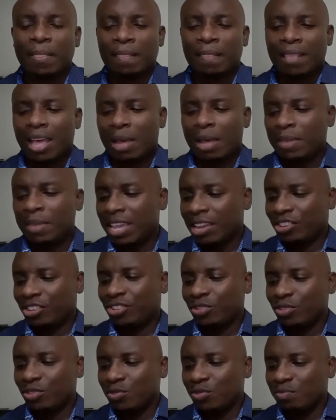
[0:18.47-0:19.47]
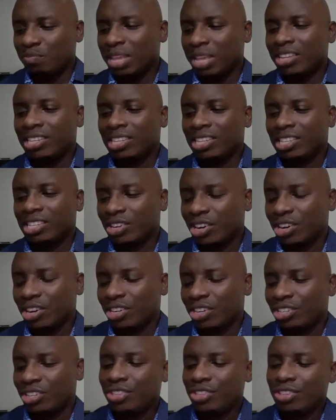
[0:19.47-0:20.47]
I'm here to minister
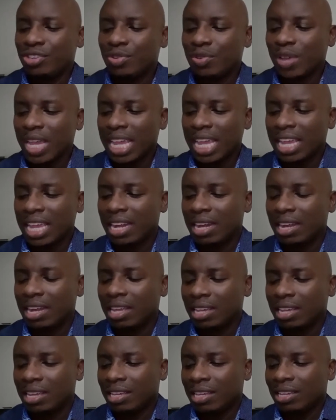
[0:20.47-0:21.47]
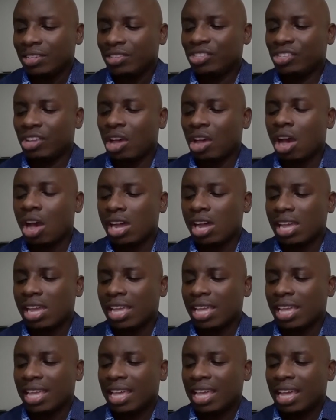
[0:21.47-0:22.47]
to you in
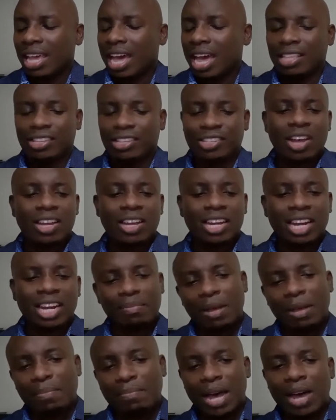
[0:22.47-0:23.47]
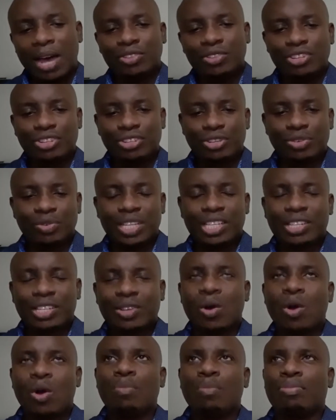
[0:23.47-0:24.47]
song. The song that I'm about to do is
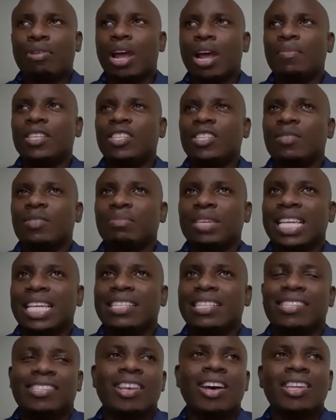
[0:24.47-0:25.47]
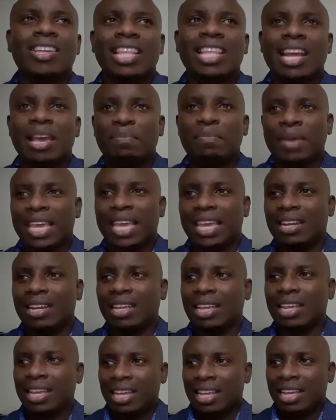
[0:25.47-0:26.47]
called Promise Me. It's a song that I
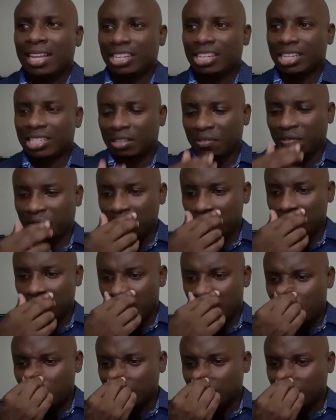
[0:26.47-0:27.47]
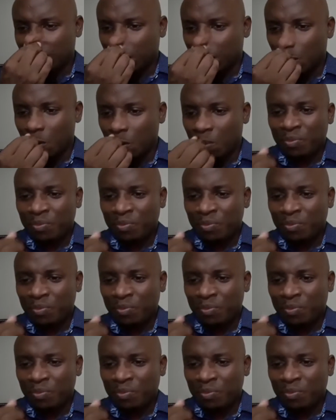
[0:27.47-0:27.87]
penned just a few hours ago,